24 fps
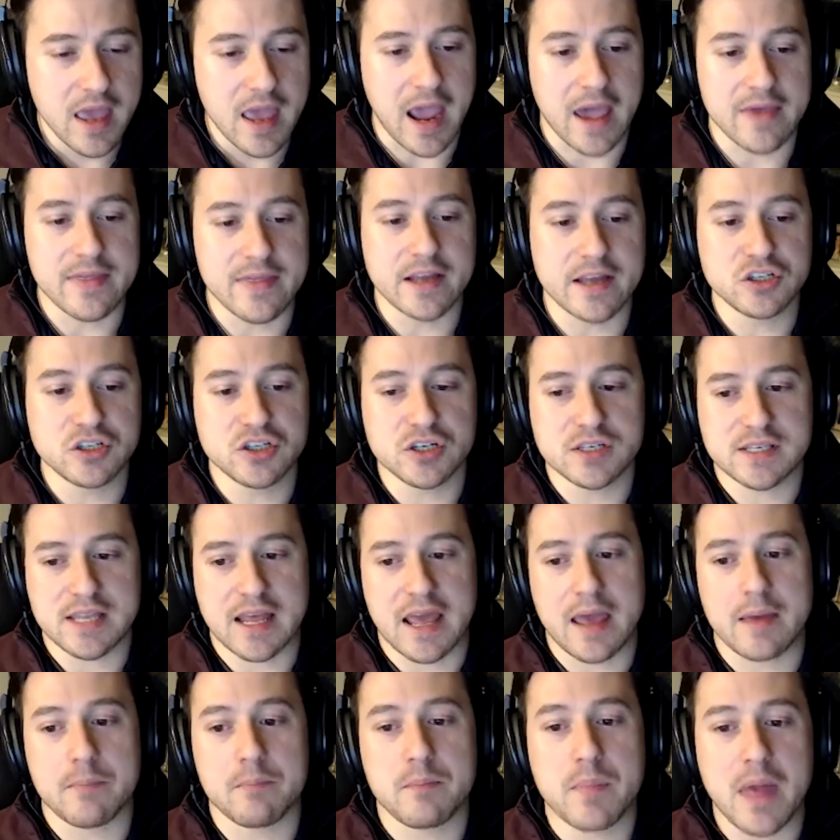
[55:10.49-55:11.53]
and then just
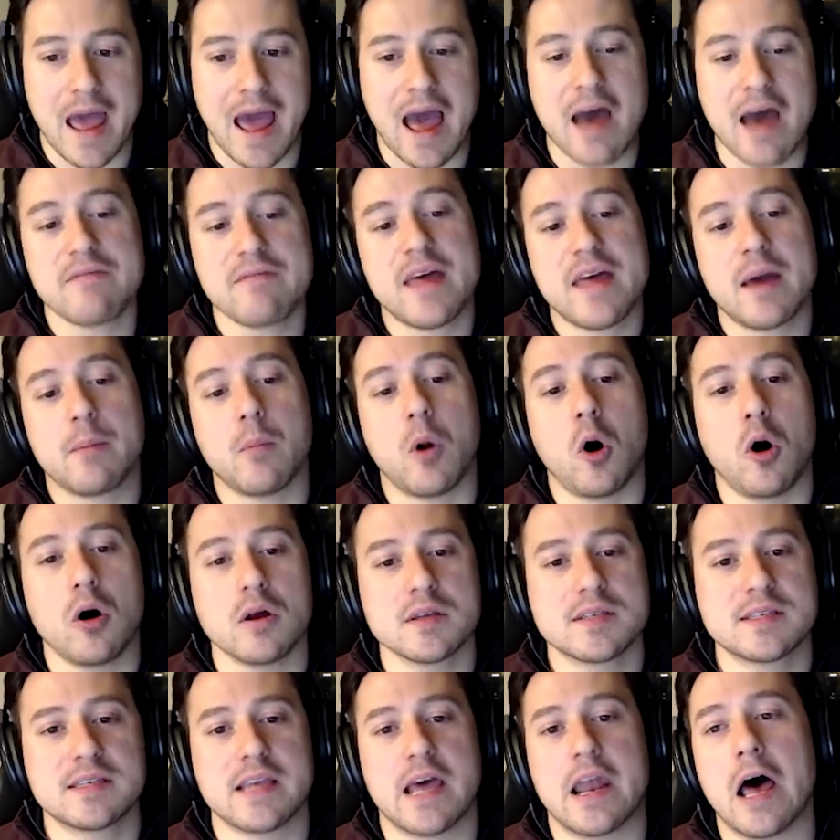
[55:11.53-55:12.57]
have them all
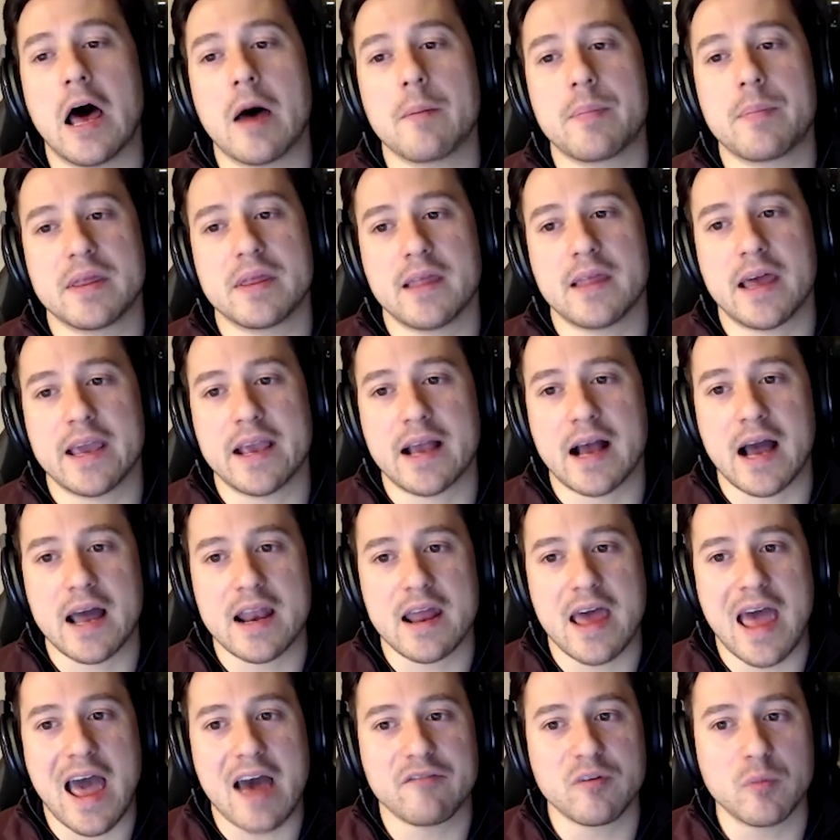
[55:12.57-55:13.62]
set up and like kind
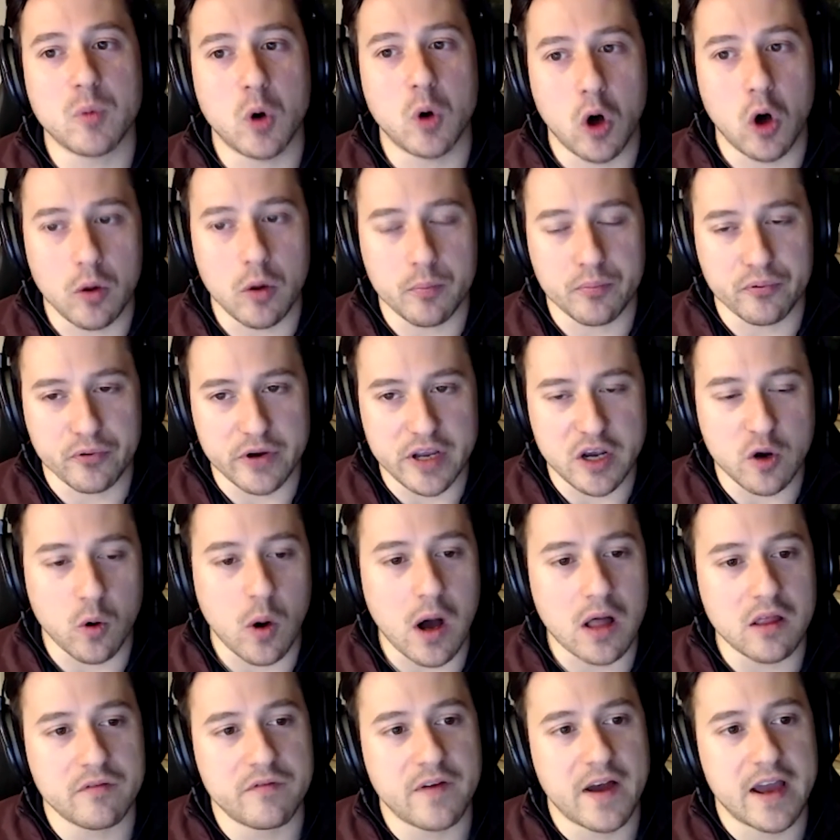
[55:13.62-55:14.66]
of have them all
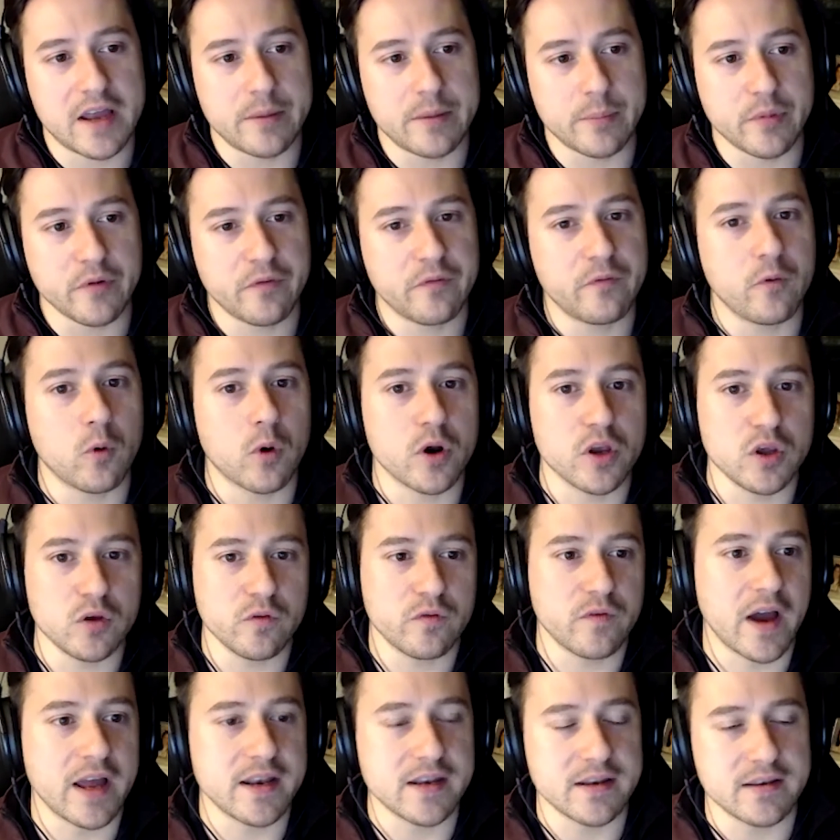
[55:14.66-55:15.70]
pre-qualified before you
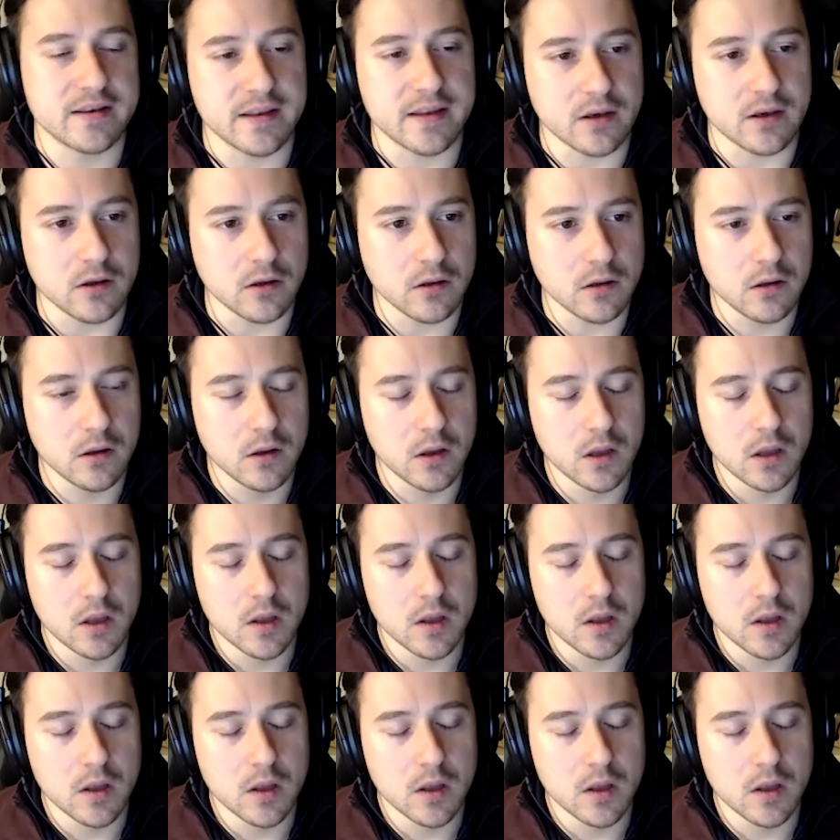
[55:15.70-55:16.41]
find a deal.